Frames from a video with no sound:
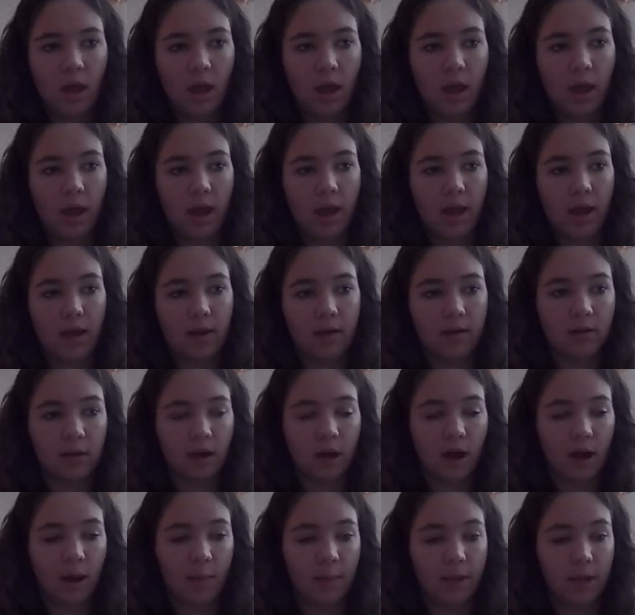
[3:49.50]
And
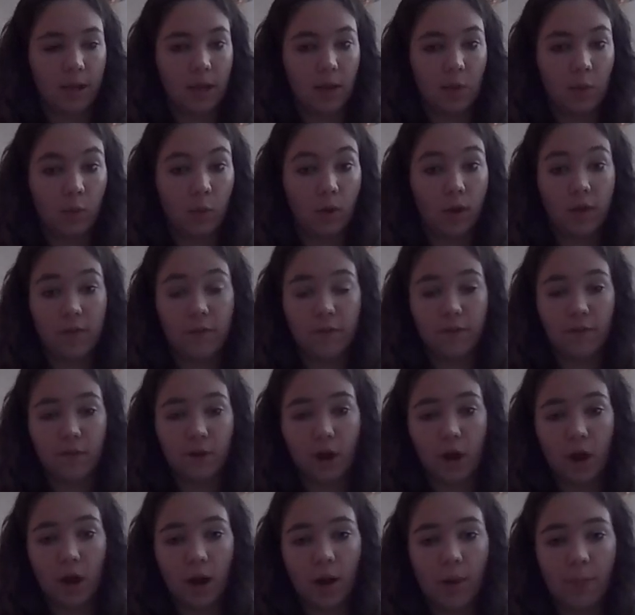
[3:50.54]
um, it went
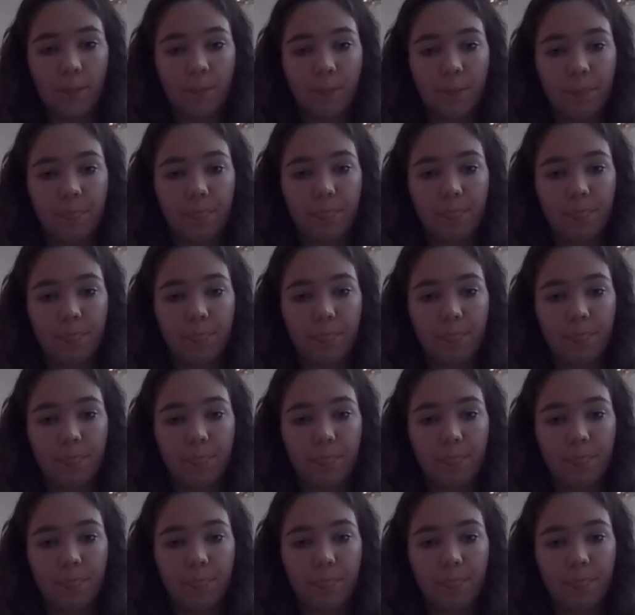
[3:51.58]
from